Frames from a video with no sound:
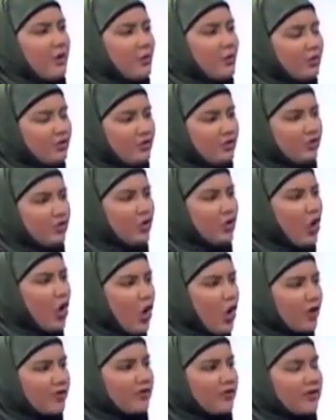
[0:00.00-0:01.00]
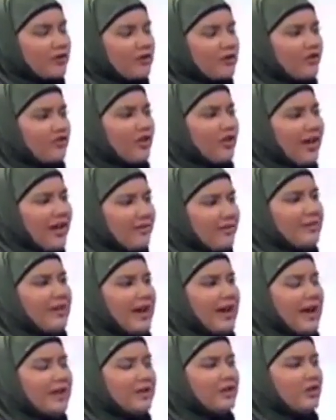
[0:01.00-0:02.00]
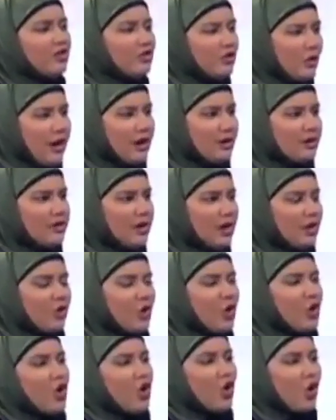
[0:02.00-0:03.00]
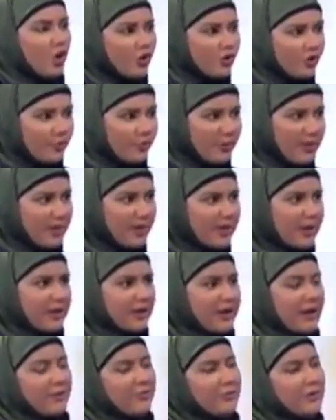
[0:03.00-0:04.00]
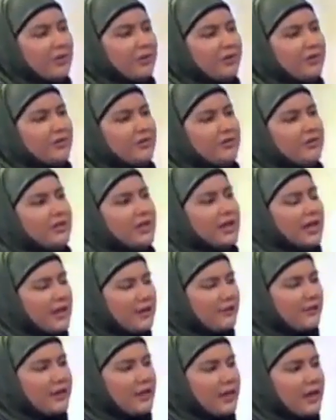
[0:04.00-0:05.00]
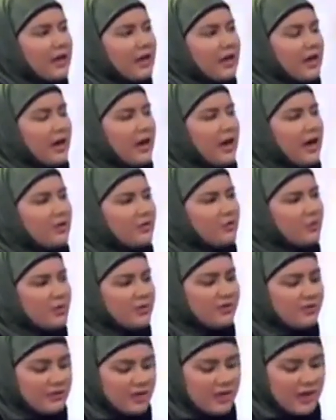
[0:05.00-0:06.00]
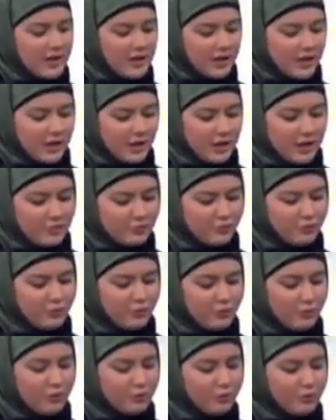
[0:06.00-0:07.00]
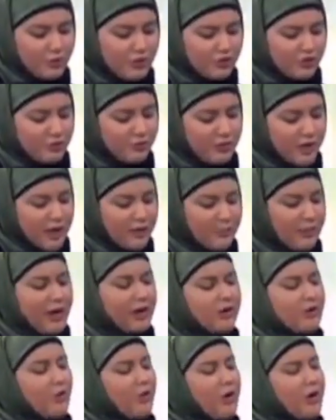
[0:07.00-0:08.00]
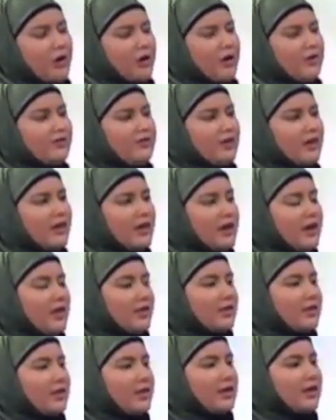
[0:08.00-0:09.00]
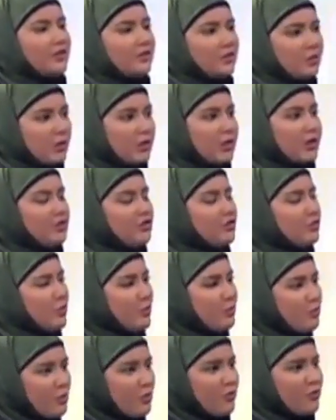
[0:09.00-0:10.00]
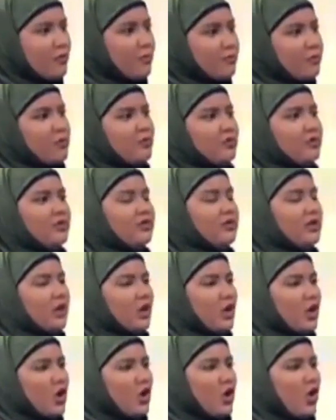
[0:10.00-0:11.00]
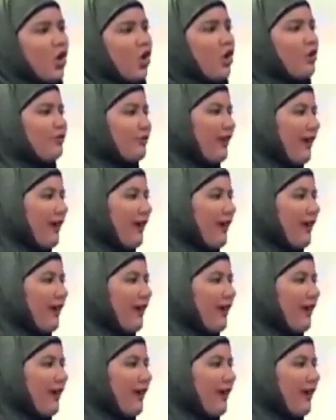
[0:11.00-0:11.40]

which is causing such a heavy-handed crackdown on the PKK militants. And even as we see, Recep Tayyip Erdogan has said that he is willing to remove immunity of